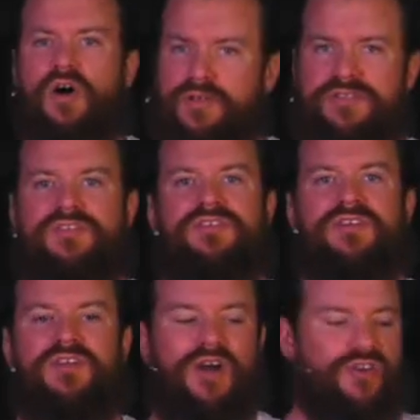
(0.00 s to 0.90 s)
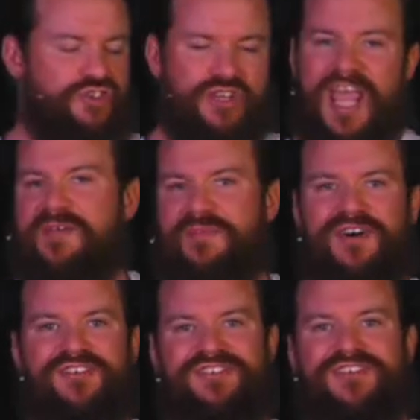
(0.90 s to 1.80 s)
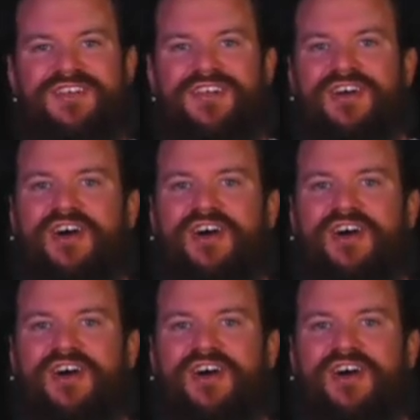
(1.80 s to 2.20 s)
us or shame us